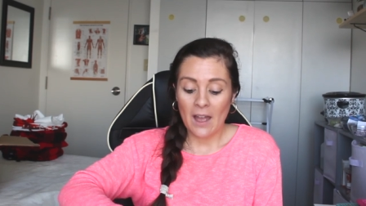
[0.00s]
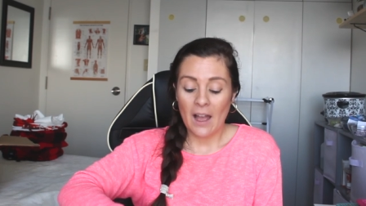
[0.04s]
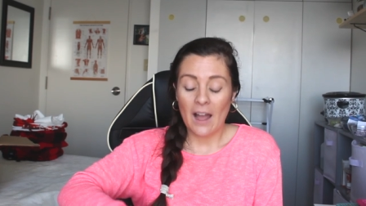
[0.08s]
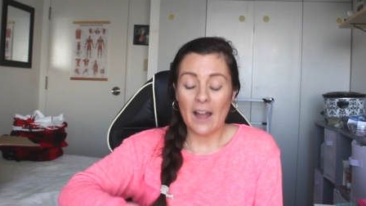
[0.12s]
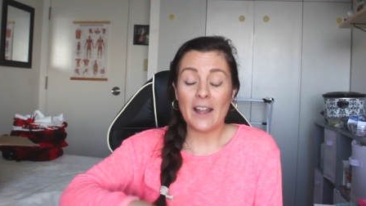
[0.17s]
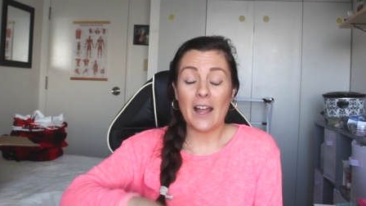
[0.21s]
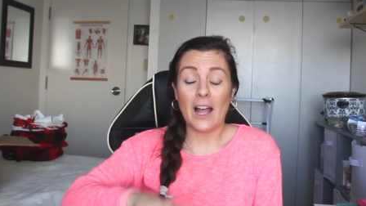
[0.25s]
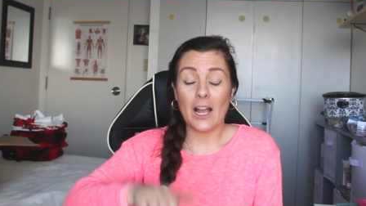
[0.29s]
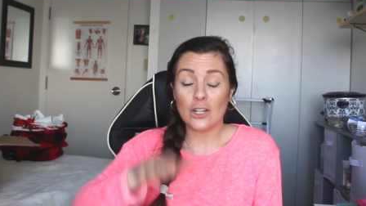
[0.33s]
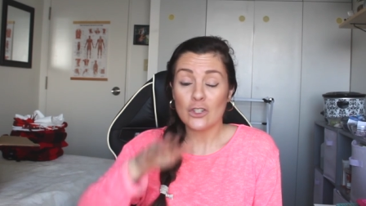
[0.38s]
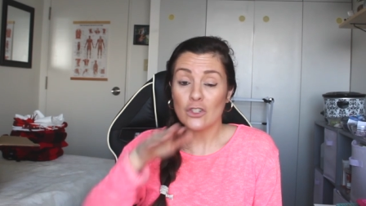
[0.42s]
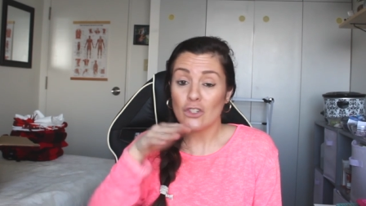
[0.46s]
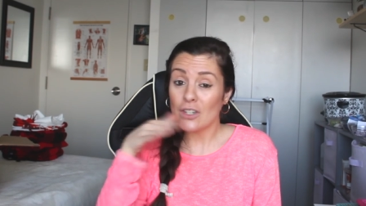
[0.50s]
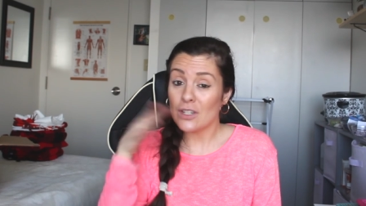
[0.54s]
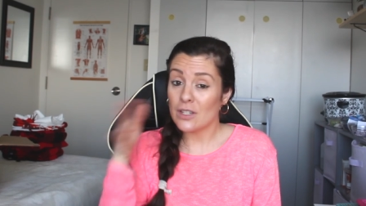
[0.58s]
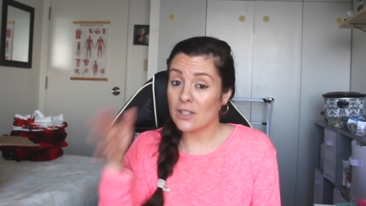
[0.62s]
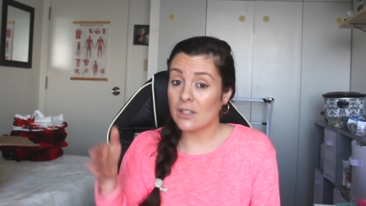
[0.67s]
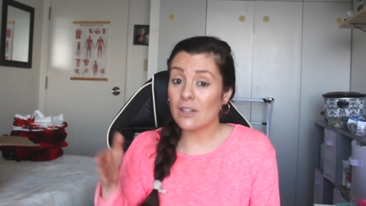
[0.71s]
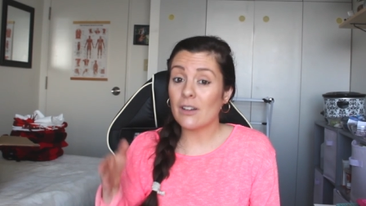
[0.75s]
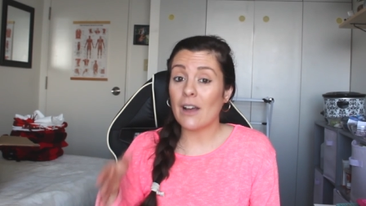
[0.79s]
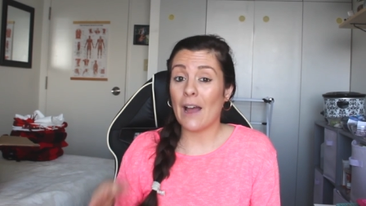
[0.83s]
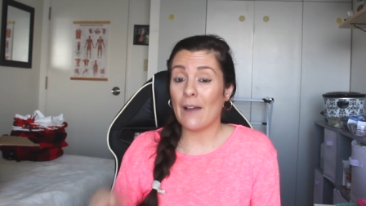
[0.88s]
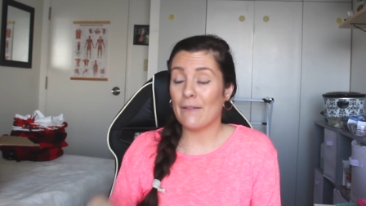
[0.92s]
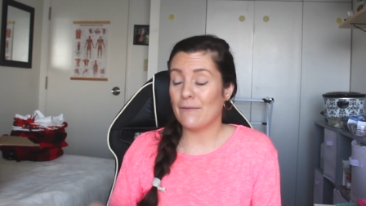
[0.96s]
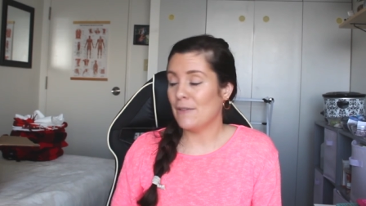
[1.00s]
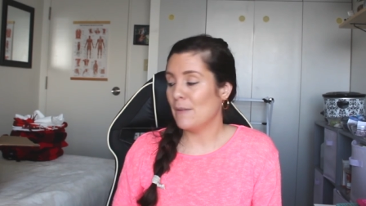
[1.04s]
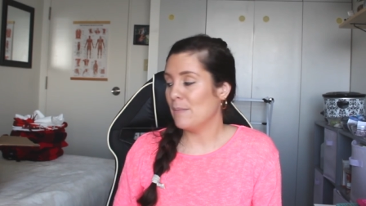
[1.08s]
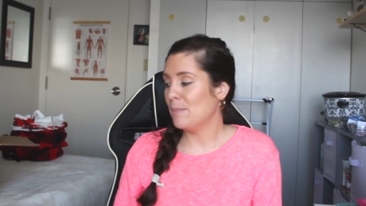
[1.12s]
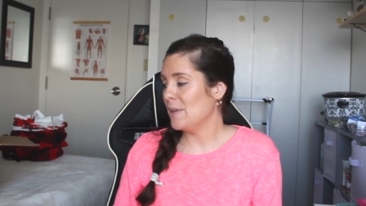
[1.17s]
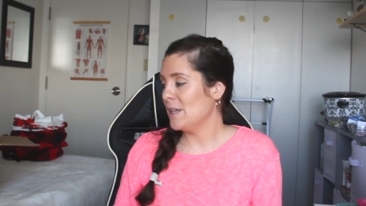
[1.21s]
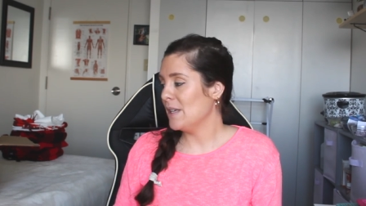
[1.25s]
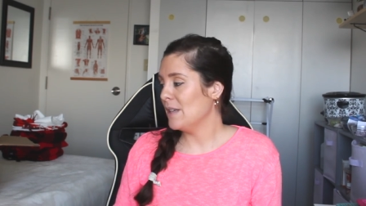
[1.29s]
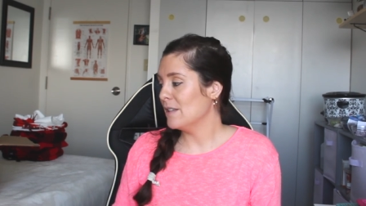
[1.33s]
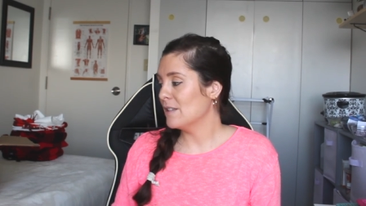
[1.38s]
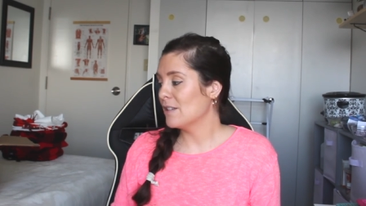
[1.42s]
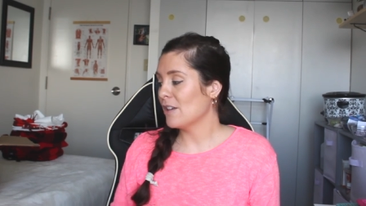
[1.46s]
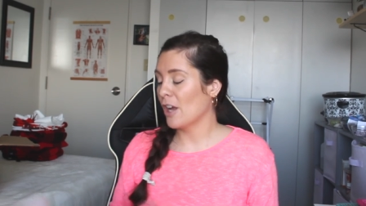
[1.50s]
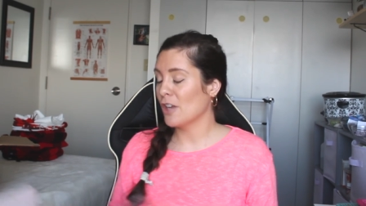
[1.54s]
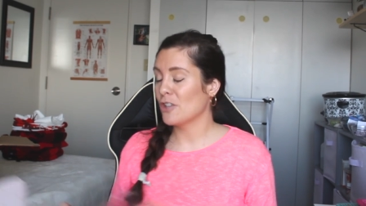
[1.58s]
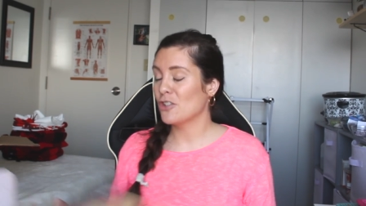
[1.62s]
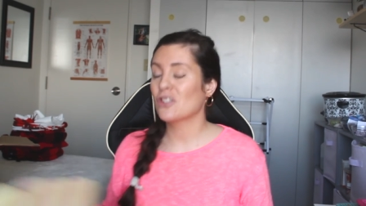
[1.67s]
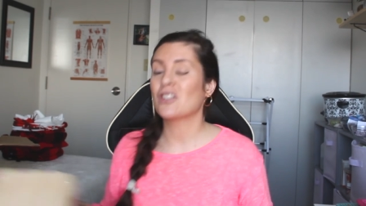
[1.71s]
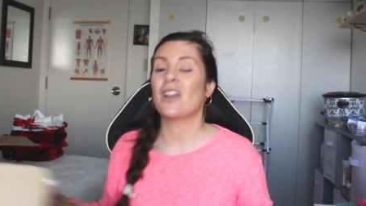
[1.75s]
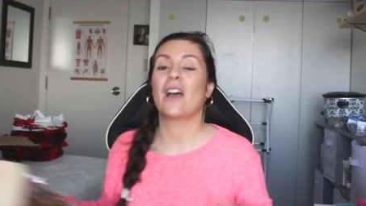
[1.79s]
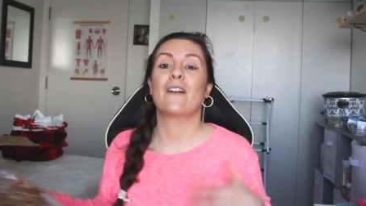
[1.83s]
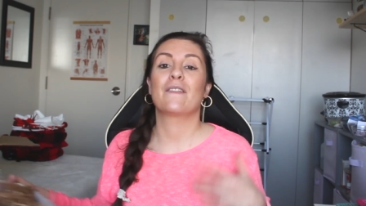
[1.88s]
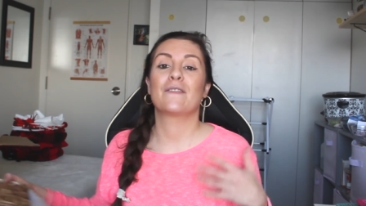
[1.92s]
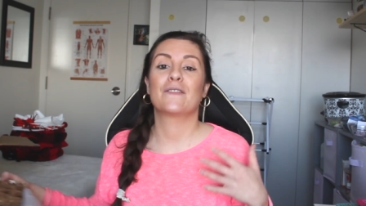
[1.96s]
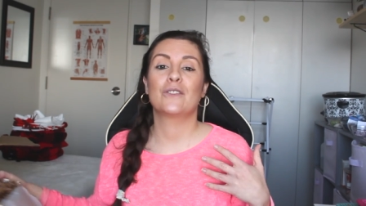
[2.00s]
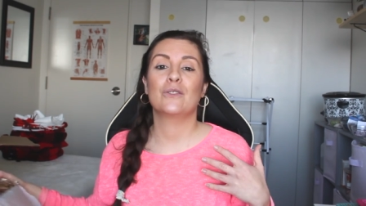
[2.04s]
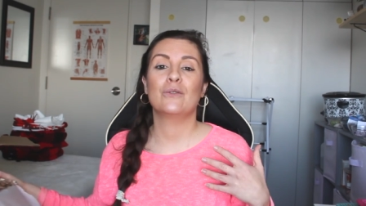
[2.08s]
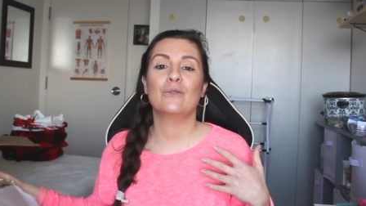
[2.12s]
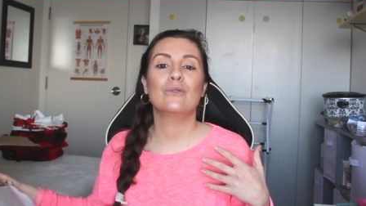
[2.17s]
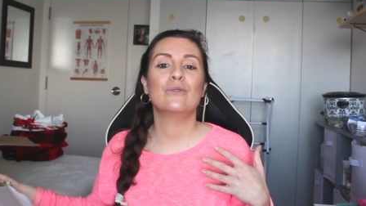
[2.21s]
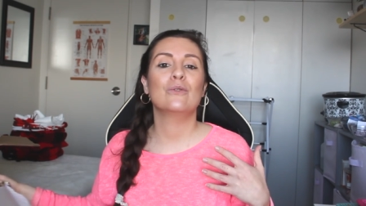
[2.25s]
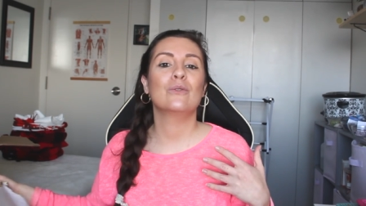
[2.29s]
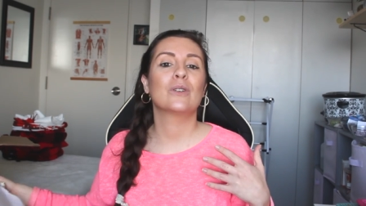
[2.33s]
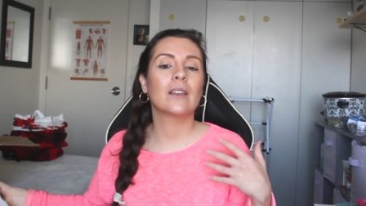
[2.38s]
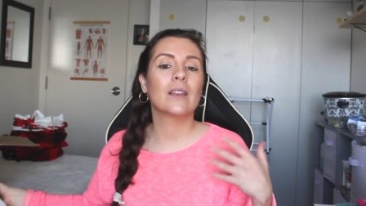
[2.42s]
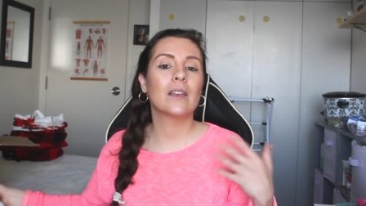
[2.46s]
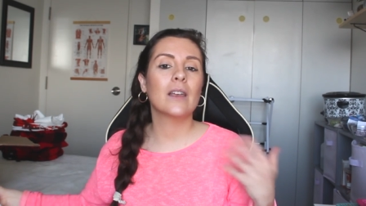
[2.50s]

I actually still have the beads. I just have to